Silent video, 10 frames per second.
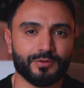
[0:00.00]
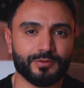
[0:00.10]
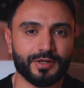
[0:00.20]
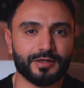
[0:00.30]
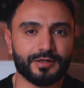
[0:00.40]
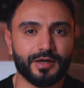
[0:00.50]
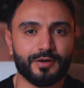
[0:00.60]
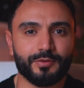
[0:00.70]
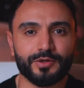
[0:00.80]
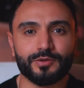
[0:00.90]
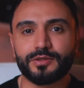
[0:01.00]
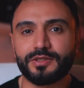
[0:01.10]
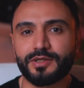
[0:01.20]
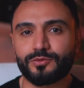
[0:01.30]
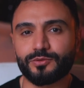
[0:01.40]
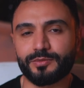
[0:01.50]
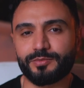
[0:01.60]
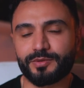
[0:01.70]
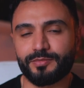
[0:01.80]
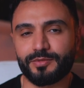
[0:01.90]
Well, now in order to,
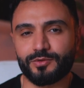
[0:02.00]
implement,